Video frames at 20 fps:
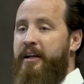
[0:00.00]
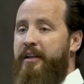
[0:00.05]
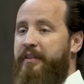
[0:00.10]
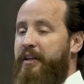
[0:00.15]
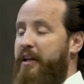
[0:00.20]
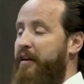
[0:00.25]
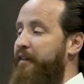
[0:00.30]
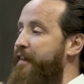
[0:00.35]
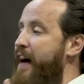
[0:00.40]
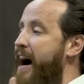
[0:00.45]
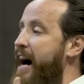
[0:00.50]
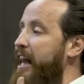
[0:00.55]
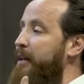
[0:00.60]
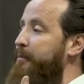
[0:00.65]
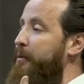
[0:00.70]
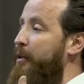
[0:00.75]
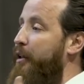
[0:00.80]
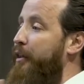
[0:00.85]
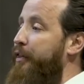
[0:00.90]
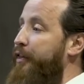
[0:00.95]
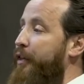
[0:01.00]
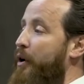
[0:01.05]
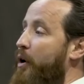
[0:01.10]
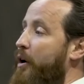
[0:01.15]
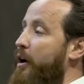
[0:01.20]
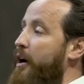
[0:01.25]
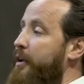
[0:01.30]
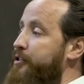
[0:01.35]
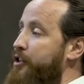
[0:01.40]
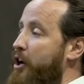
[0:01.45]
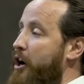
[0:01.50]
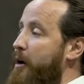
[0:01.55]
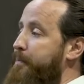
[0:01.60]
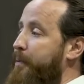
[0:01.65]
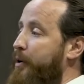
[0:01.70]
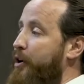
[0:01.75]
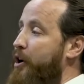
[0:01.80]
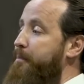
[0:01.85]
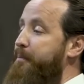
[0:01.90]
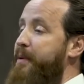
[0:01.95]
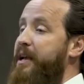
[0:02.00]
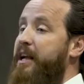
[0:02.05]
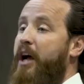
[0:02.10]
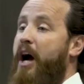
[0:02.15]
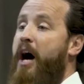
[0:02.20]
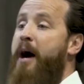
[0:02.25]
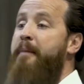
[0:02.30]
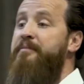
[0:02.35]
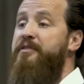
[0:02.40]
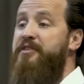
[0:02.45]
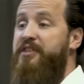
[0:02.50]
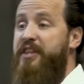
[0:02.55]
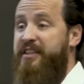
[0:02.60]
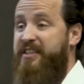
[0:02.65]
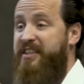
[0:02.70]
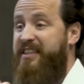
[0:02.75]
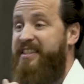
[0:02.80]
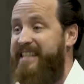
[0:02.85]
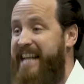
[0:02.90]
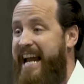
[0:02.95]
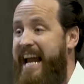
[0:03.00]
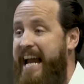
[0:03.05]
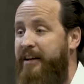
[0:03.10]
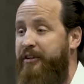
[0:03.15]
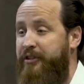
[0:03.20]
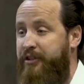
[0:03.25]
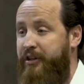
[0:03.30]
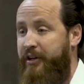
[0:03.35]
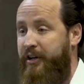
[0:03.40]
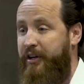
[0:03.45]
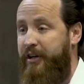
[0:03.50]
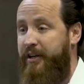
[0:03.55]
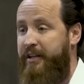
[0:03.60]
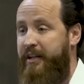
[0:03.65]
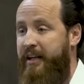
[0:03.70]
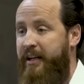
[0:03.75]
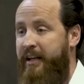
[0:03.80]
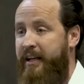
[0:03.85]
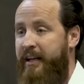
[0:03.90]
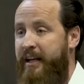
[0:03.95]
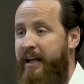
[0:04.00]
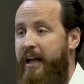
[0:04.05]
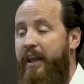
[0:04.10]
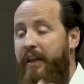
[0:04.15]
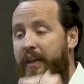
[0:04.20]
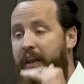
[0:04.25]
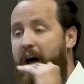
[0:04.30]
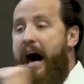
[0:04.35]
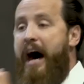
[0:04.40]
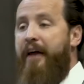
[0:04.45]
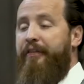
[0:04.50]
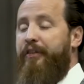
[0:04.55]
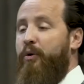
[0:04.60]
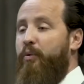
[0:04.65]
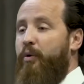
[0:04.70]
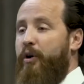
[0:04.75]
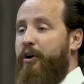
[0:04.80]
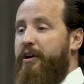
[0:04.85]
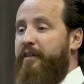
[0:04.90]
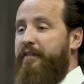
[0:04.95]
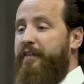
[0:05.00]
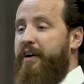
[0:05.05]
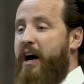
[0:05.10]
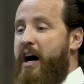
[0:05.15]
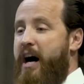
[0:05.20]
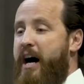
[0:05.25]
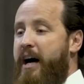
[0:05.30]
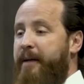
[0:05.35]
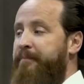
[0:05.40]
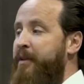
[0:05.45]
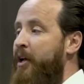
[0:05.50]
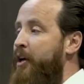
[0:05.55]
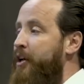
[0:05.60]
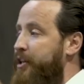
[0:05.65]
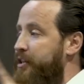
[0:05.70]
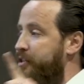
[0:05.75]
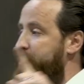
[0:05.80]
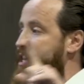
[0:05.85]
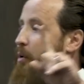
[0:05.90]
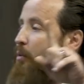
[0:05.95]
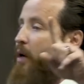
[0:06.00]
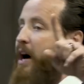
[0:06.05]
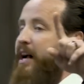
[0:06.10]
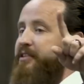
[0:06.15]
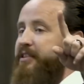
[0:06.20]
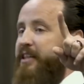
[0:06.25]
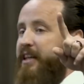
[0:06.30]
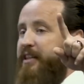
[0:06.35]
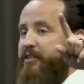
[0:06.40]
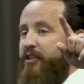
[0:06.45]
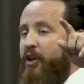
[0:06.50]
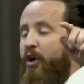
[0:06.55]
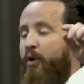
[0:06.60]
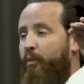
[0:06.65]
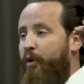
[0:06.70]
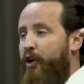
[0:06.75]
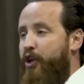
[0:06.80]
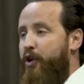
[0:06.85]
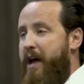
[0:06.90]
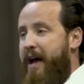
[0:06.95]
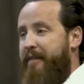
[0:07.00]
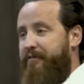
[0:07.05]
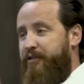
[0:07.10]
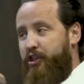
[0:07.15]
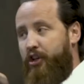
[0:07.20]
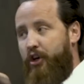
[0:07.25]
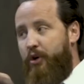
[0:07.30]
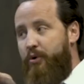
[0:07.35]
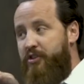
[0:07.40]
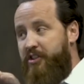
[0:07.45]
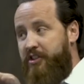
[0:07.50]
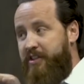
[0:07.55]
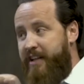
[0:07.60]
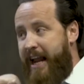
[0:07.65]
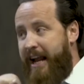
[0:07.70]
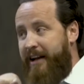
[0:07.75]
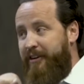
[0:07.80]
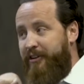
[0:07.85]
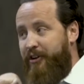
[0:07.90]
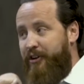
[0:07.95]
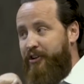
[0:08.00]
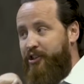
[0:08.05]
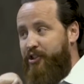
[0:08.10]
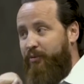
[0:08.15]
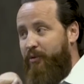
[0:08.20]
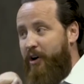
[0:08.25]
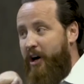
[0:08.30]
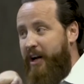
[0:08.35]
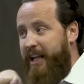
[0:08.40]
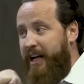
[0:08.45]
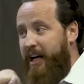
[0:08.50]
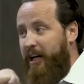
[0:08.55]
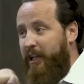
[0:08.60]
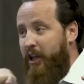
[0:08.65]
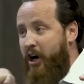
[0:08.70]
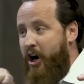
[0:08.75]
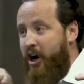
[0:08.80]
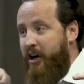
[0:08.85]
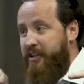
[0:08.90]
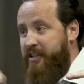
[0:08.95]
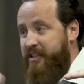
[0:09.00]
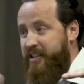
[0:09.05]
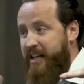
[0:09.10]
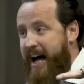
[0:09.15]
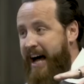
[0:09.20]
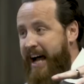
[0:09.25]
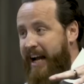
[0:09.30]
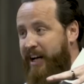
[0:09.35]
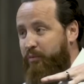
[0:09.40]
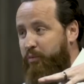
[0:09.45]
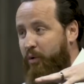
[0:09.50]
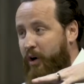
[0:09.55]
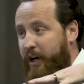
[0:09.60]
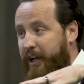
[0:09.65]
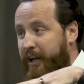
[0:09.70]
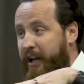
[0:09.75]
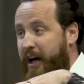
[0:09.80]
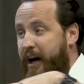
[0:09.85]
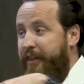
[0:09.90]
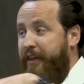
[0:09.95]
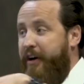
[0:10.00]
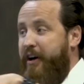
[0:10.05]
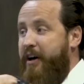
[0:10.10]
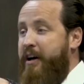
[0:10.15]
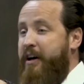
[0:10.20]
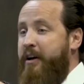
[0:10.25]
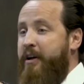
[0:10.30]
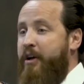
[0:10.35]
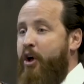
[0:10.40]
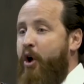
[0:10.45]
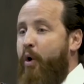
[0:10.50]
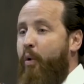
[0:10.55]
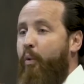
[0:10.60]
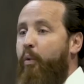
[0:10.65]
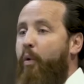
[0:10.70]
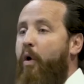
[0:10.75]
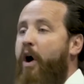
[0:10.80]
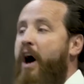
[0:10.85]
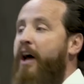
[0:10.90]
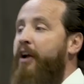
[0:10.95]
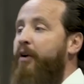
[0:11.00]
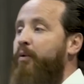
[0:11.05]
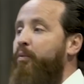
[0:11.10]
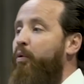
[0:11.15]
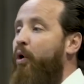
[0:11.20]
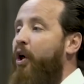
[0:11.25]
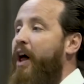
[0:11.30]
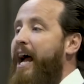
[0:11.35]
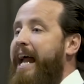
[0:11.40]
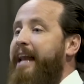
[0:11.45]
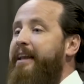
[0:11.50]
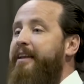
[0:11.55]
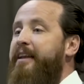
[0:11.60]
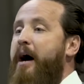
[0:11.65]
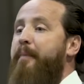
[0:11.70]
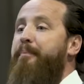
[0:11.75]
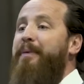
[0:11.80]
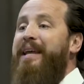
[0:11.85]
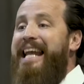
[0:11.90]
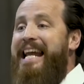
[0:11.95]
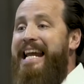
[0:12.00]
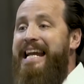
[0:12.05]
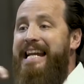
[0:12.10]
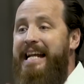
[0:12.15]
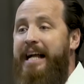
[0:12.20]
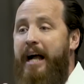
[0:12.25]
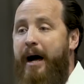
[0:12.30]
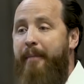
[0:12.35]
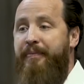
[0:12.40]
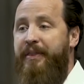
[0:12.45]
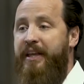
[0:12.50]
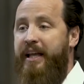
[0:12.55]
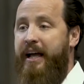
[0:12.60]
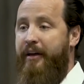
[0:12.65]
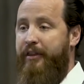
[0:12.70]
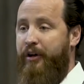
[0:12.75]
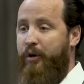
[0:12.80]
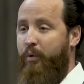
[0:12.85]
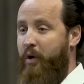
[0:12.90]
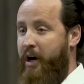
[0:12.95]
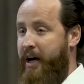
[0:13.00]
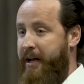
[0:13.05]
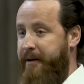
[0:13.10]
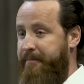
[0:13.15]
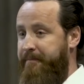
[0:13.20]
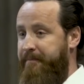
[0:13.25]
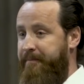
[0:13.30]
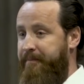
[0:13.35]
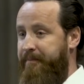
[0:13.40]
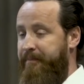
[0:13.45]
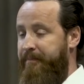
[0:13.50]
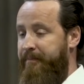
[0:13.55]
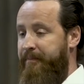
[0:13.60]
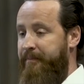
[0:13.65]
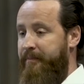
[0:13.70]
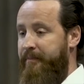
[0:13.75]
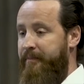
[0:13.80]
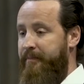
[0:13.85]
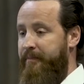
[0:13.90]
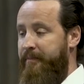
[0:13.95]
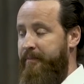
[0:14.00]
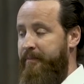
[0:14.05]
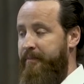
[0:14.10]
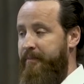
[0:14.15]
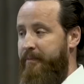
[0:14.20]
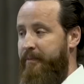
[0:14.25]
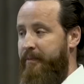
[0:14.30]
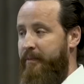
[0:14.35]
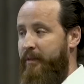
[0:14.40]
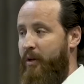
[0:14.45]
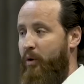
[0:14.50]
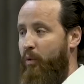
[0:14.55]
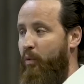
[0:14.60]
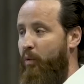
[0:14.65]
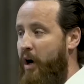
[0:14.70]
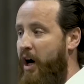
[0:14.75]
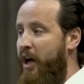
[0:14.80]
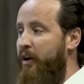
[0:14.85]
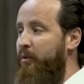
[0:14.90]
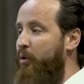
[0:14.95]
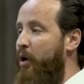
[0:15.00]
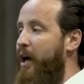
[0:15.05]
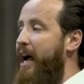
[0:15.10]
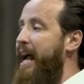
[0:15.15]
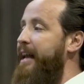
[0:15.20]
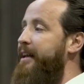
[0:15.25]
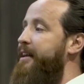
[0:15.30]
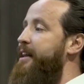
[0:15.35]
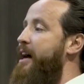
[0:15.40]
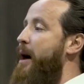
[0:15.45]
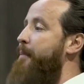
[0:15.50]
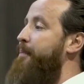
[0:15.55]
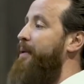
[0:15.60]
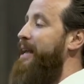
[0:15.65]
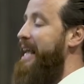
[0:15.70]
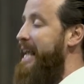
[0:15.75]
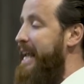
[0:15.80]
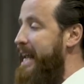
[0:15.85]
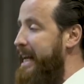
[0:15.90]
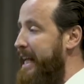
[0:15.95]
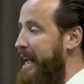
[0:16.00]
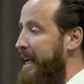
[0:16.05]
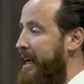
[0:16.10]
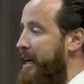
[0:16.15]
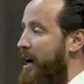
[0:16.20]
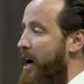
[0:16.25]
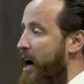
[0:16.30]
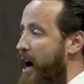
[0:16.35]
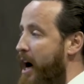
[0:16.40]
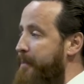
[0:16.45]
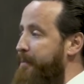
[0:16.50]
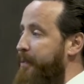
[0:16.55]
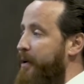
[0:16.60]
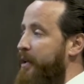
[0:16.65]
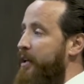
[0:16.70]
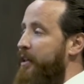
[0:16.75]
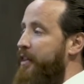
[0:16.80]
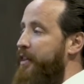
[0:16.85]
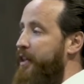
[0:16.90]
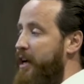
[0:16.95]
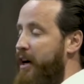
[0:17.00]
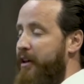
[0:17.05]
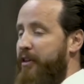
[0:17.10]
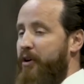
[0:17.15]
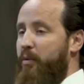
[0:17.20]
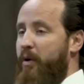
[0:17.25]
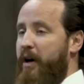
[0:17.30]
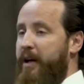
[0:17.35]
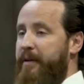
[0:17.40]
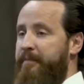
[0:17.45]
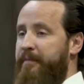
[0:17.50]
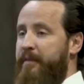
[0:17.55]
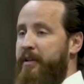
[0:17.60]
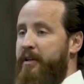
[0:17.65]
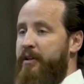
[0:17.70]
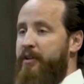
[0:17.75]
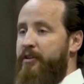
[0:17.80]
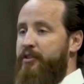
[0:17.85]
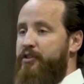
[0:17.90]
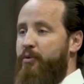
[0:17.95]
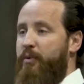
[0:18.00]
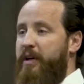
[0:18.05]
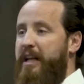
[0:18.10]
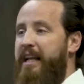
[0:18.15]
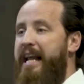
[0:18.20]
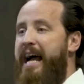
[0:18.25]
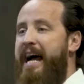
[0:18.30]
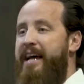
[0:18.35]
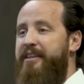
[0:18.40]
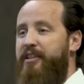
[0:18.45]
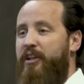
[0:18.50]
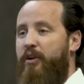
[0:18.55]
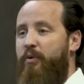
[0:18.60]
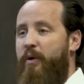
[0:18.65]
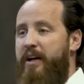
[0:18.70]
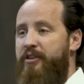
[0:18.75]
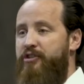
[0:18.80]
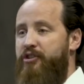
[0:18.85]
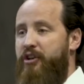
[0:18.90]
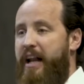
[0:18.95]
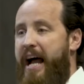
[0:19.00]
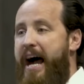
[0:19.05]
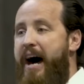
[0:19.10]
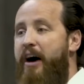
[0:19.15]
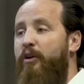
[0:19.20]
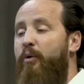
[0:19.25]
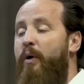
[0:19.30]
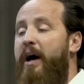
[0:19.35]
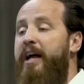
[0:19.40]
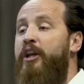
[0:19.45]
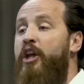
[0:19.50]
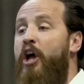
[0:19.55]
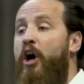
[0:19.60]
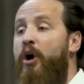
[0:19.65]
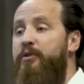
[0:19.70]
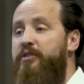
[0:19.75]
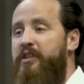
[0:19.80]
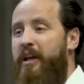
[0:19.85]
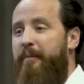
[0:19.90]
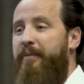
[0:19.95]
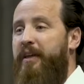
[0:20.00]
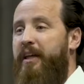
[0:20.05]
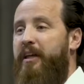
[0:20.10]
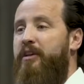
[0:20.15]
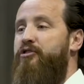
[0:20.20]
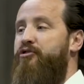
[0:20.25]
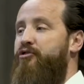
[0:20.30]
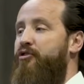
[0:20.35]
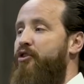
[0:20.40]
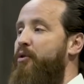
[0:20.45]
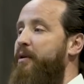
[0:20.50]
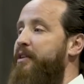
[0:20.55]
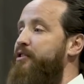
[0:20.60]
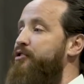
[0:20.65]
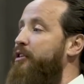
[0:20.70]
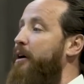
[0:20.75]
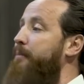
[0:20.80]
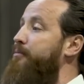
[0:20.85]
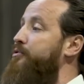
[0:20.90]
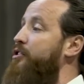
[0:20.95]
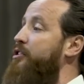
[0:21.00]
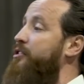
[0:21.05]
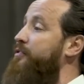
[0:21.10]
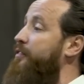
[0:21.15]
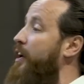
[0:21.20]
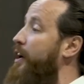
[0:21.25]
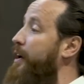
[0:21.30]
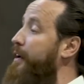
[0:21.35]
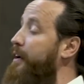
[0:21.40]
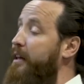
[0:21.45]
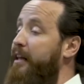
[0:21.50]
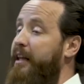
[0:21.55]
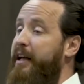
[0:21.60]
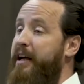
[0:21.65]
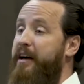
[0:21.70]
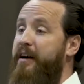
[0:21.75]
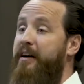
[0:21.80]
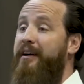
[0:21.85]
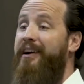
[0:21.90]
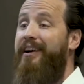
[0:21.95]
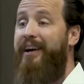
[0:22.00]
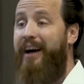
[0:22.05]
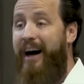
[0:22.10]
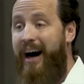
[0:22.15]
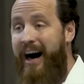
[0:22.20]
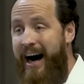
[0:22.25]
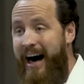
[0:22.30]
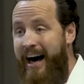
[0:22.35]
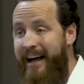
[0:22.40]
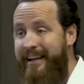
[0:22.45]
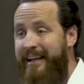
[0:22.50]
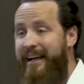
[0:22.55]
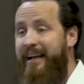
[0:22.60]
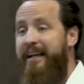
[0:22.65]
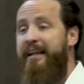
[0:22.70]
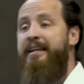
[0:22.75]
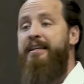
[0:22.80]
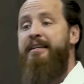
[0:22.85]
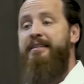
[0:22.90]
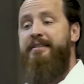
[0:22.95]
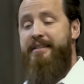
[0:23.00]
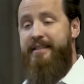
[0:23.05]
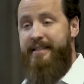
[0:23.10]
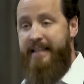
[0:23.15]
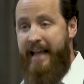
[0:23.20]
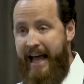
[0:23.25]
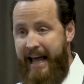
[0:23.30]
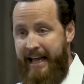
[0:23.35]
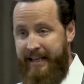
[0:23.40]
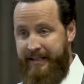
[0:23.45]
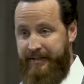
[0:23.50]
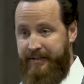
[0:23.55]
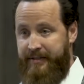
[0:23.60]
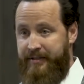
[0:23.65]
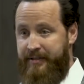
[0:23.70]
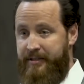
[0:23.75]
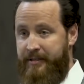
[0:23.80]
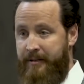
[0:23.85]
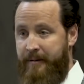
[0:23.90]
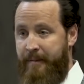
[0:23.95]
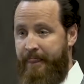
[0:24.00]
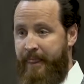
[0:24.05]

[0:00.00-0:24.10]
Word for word: The infallible interpreter becomes the standard, not the Word of God. You see, watch this. When you have two standards running alongside one another, one will end up eating up the other one. One will end up eating up the other one. So we need to ask the question, how do I know something is true? And Scripture is very clear. God says.